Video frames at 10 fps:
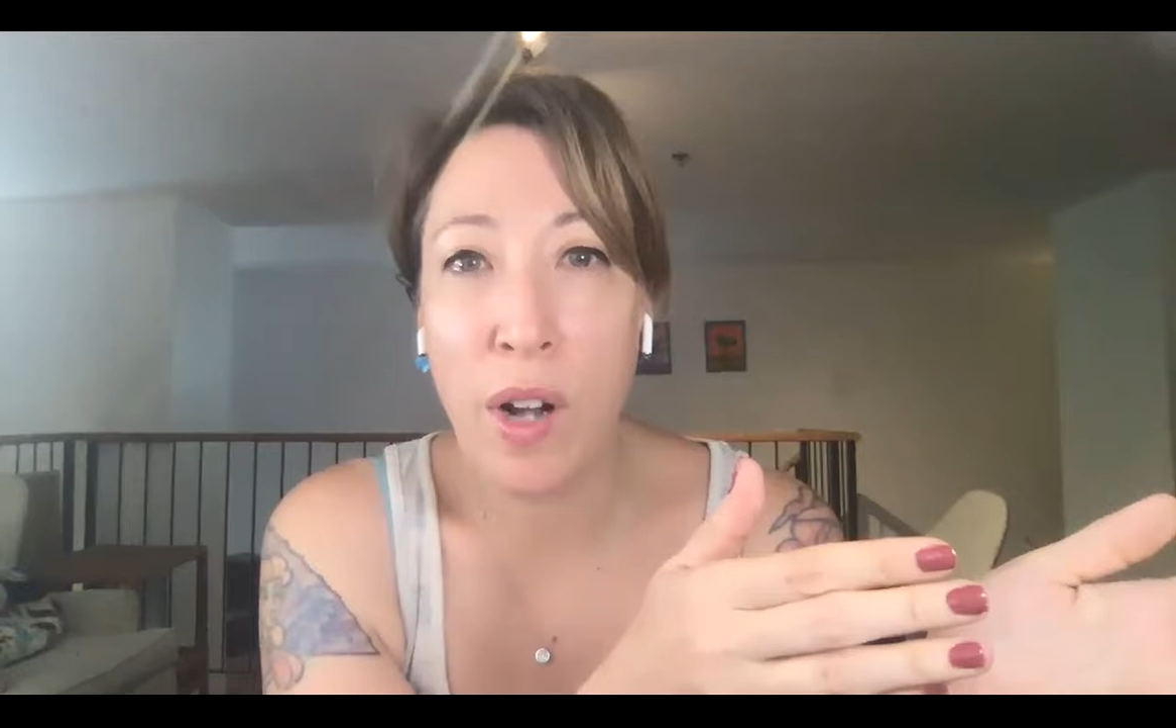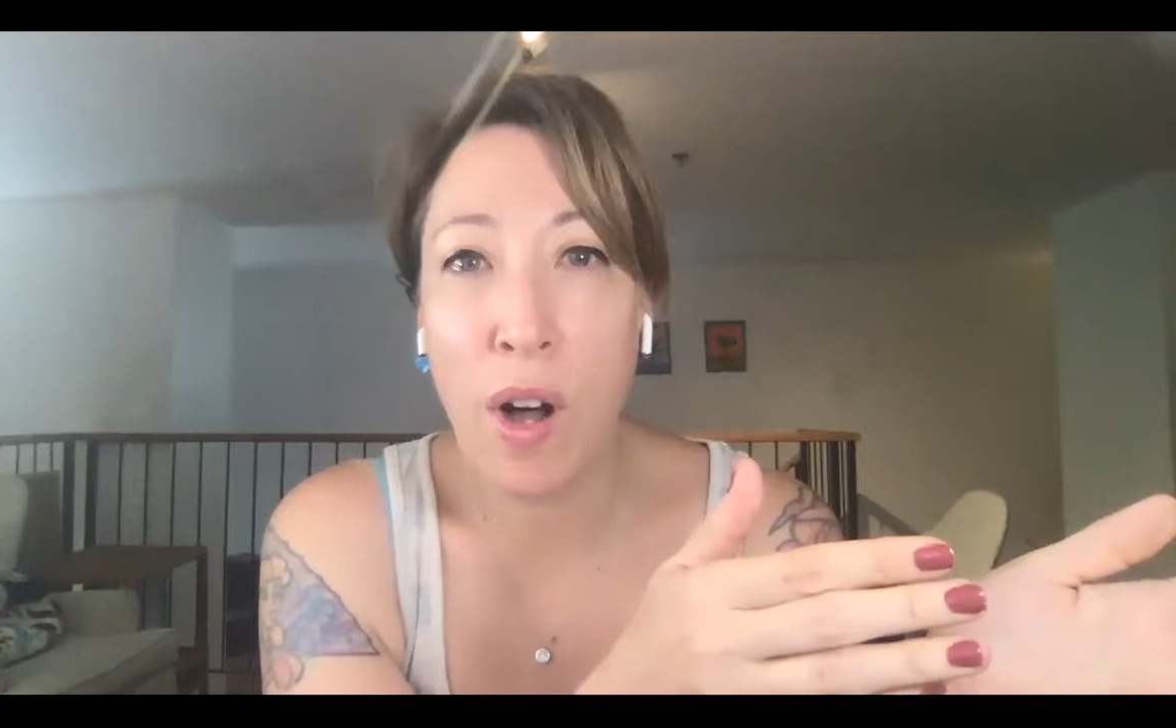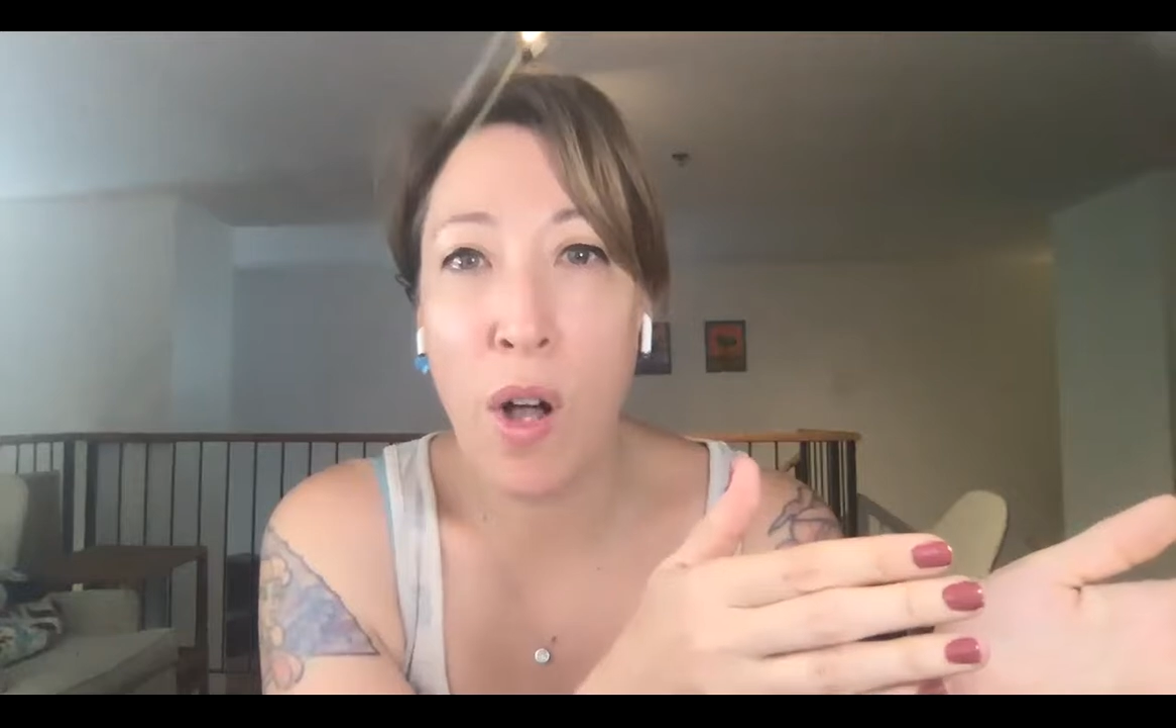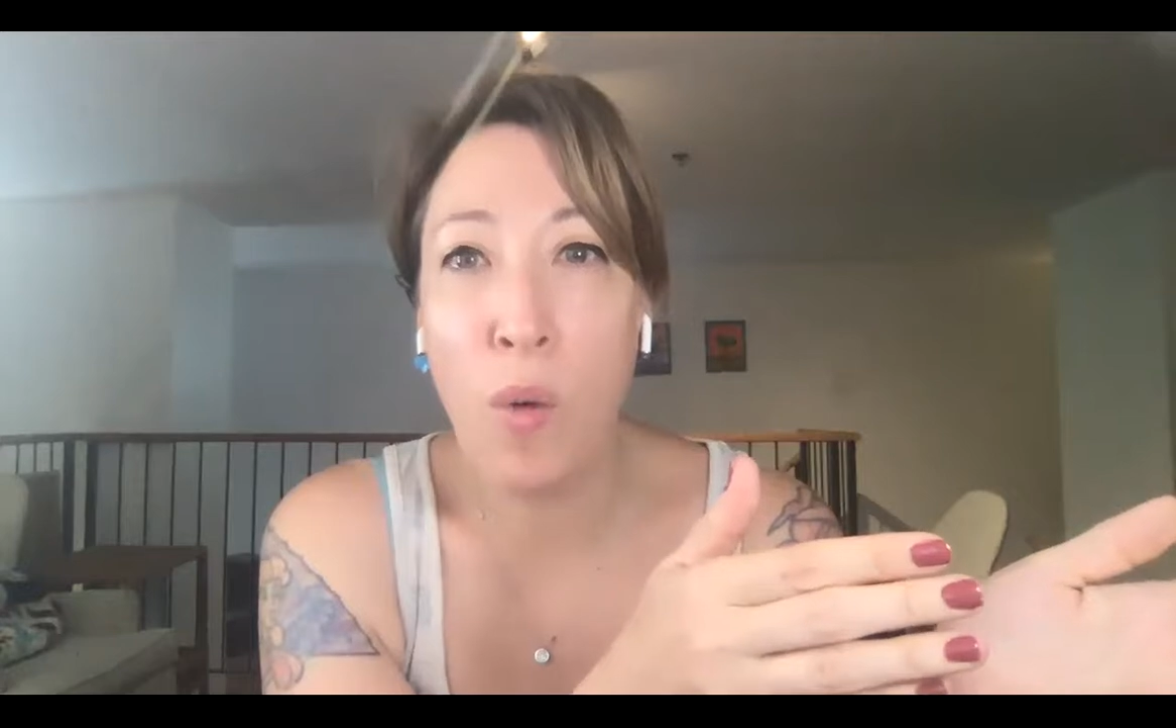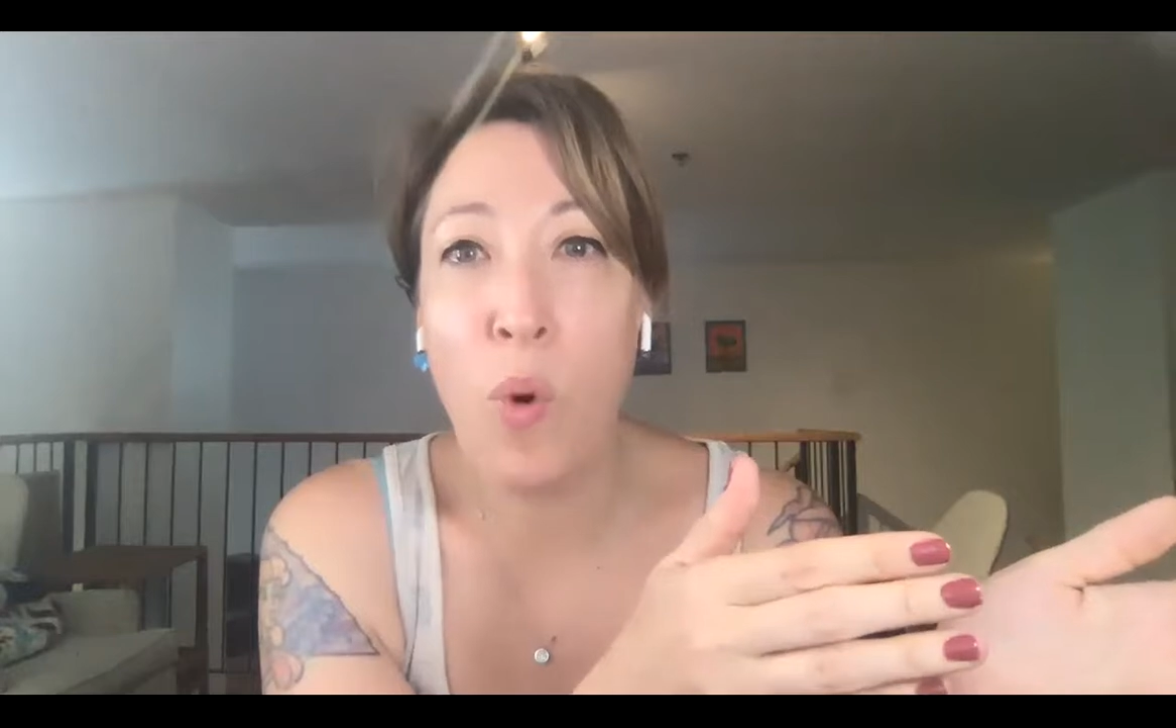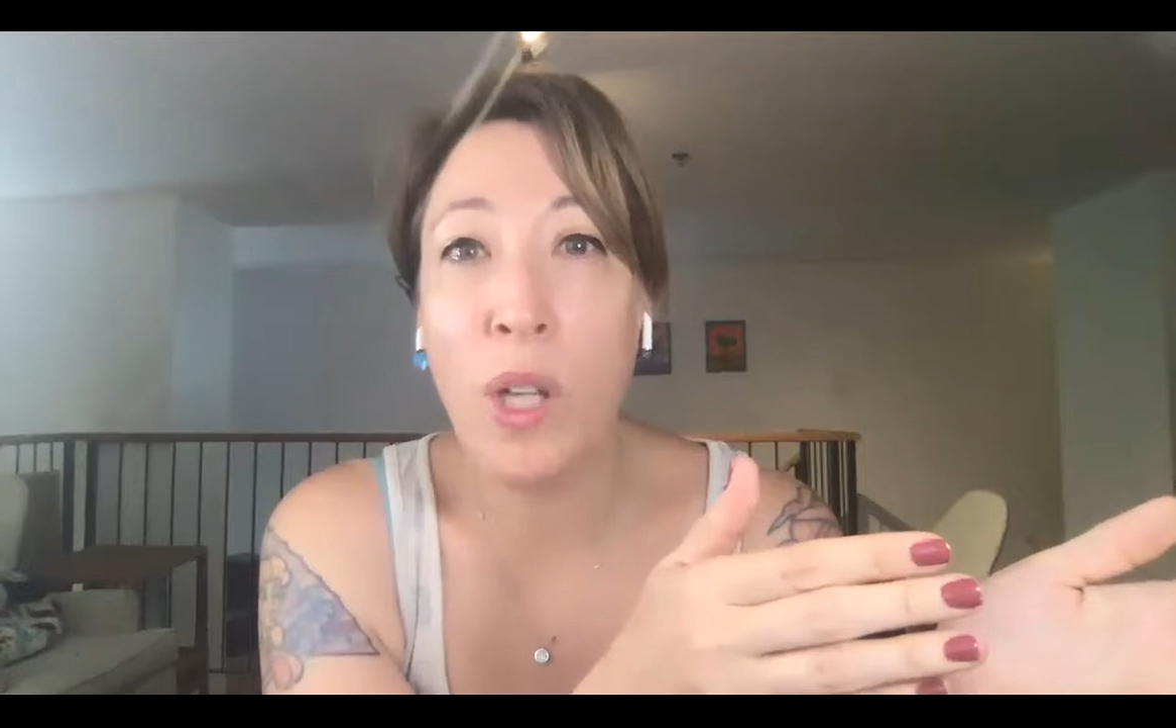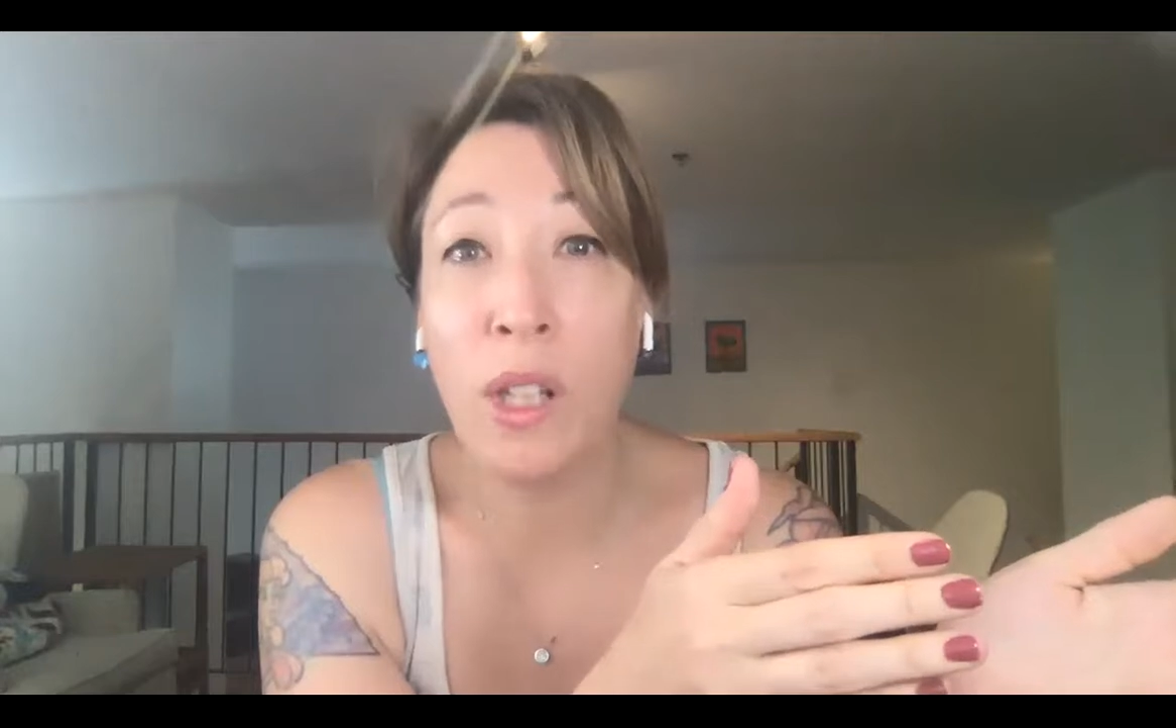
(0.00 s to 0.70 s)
all one